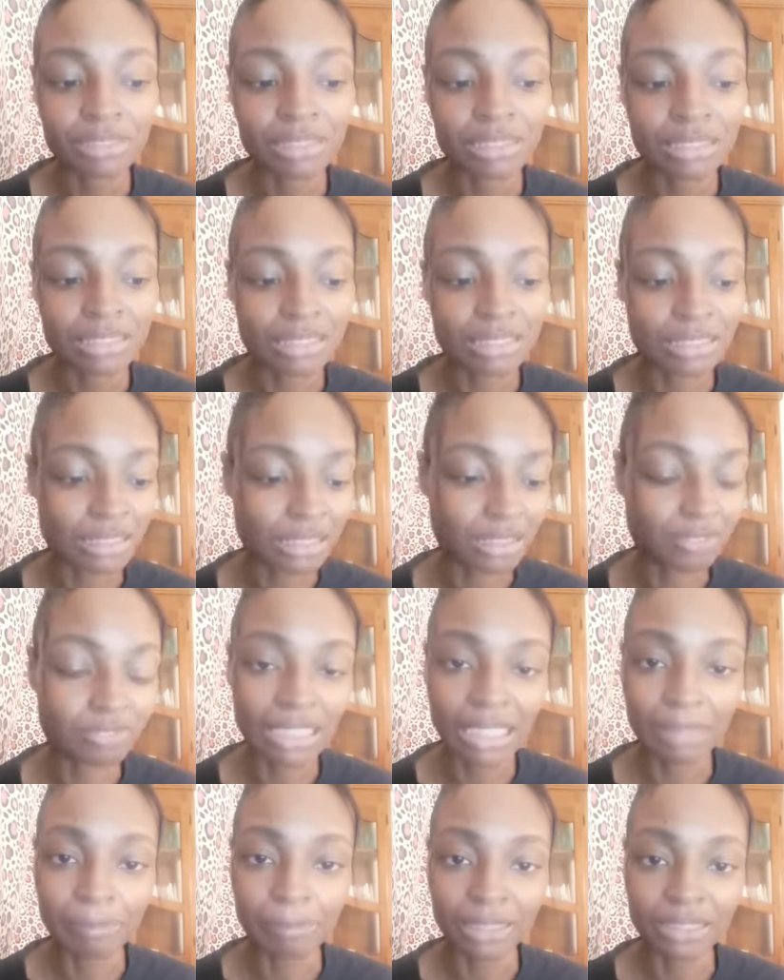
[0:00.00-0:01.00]
it's
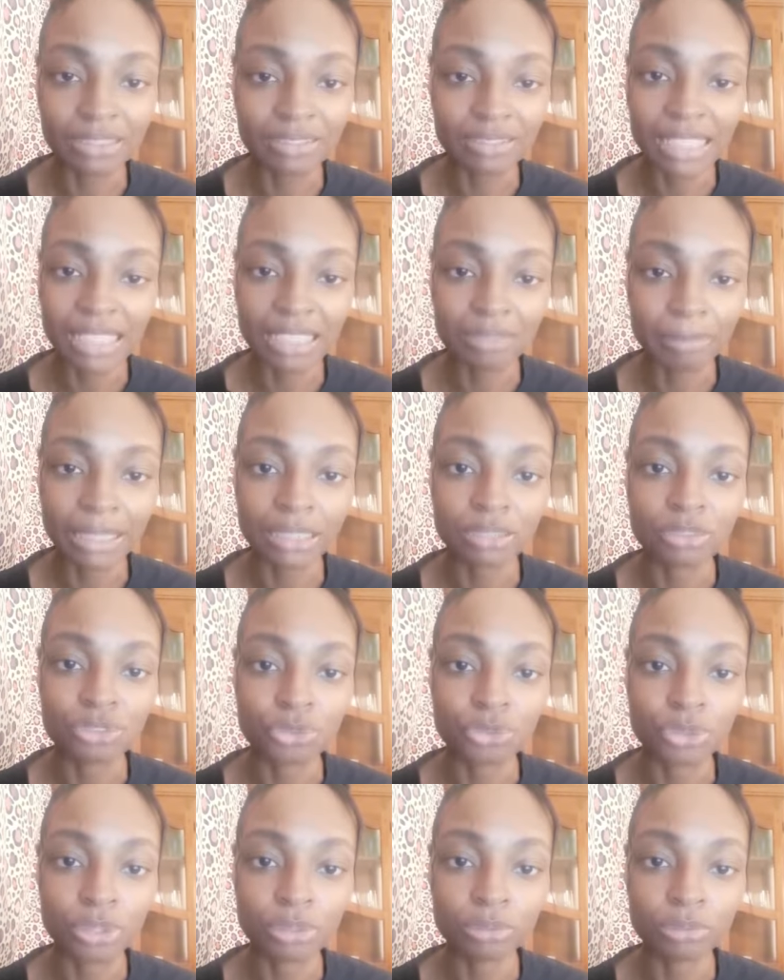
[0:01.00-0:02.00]
not in my
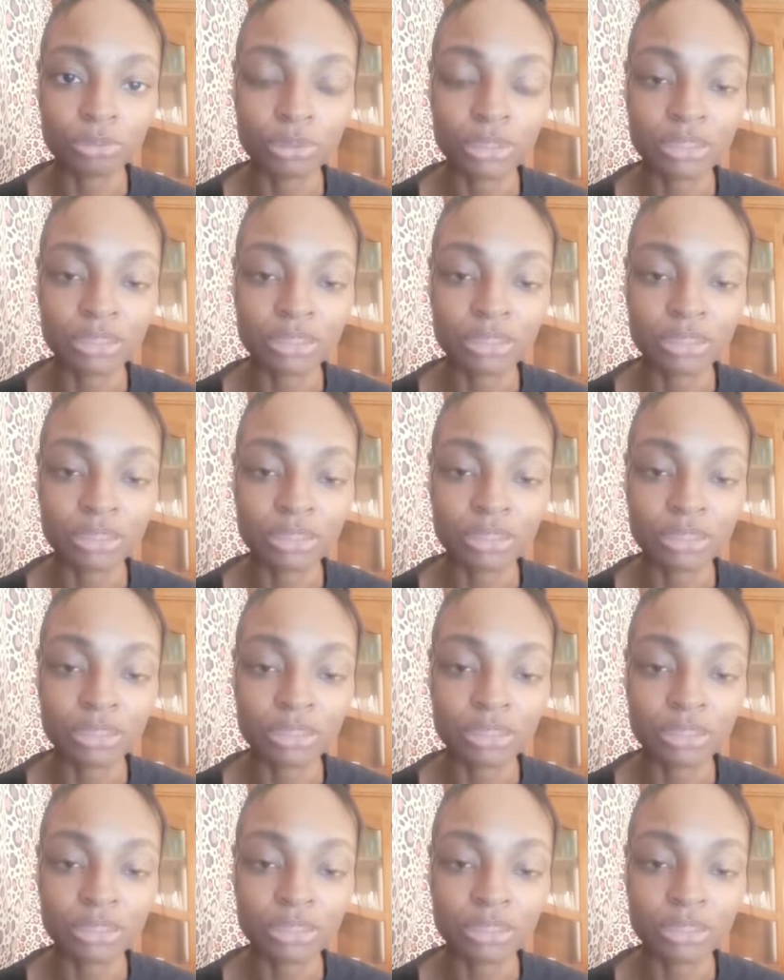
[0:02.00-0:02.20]
control.